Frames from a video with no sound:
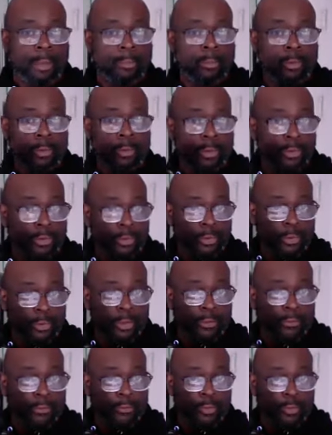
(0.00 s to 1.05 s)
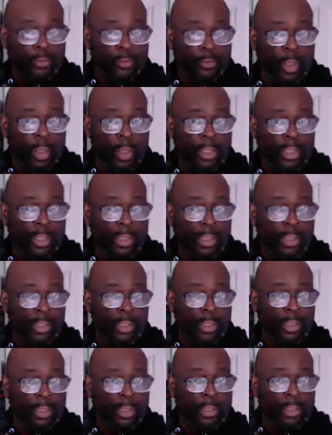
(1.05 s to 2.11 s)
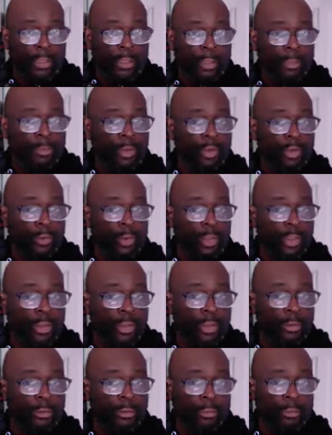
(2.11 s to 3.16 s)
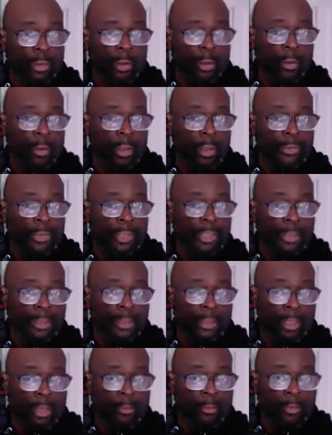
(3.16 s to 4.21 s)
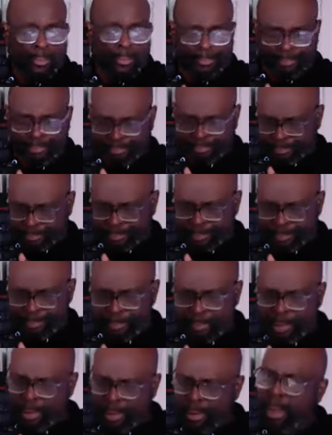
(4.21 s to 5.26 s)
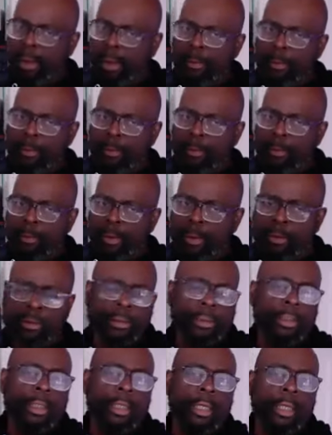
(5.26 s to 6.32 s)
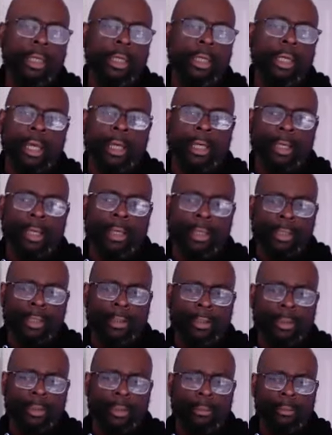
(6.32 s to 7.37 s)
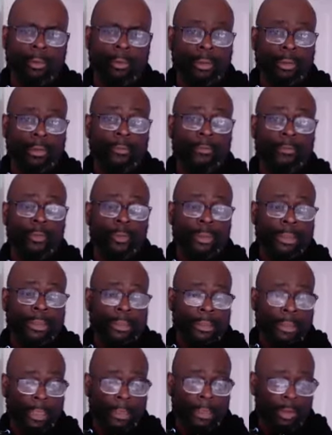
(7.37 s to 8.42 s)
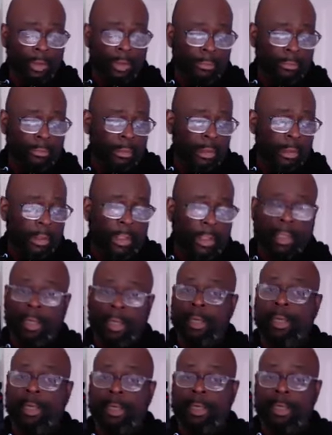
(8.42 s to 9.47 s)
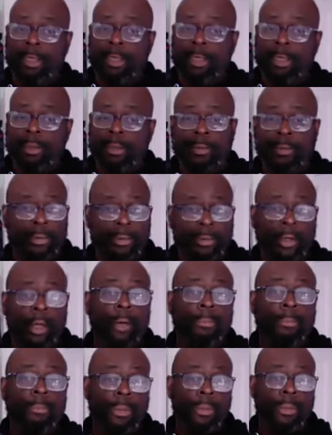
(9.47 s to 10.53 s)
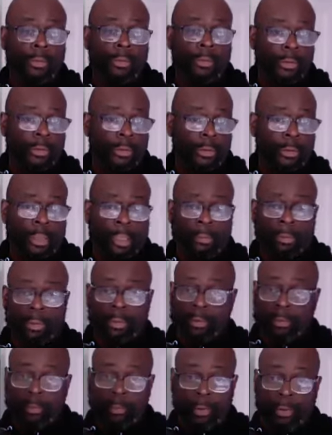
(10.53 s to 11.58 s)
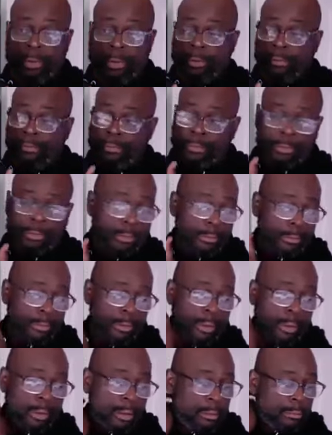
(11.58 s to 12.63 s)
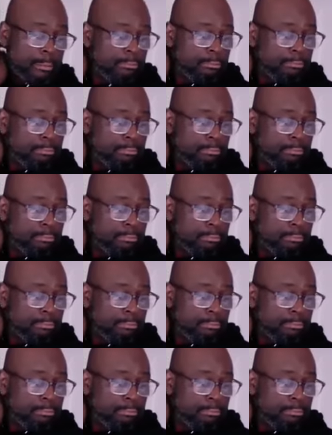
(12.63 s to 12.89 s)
going to give you a demonstration on this camera and how it works. And I'm going to give you an assignment, and you're going to upload your assignment to wherever